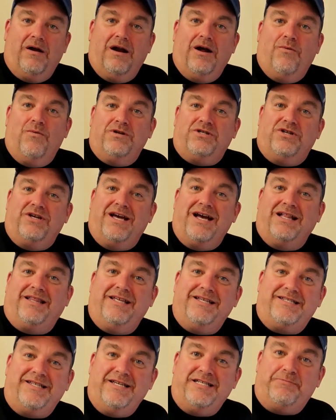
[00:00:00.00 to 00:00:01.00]
Alright, once you
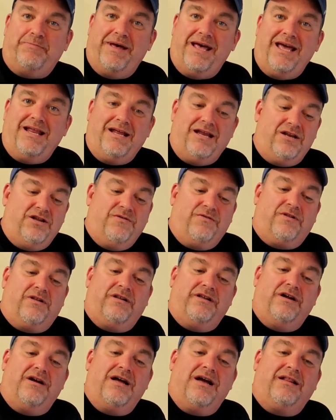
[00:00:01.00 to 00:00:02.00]
got these things painted and you've
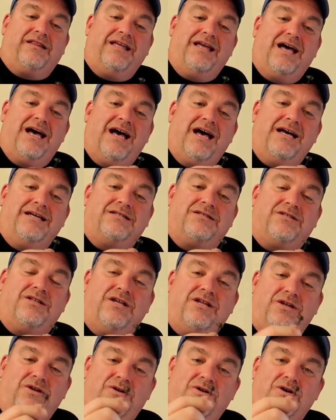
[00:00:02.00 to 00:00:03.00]
cleared out the eyes
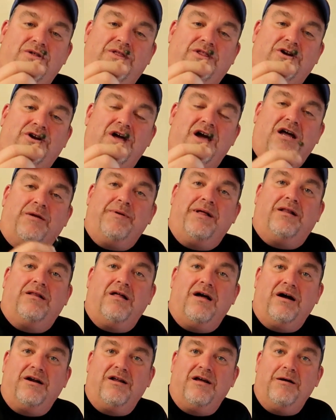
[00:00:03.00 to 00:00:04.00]
so that you know that they're not going to be
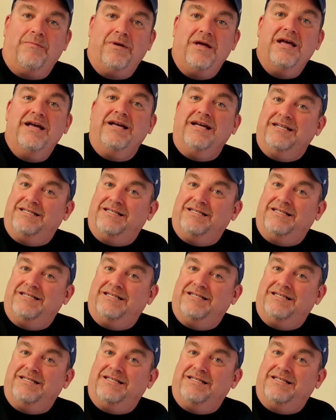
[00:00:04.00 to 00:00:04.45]
clogged up,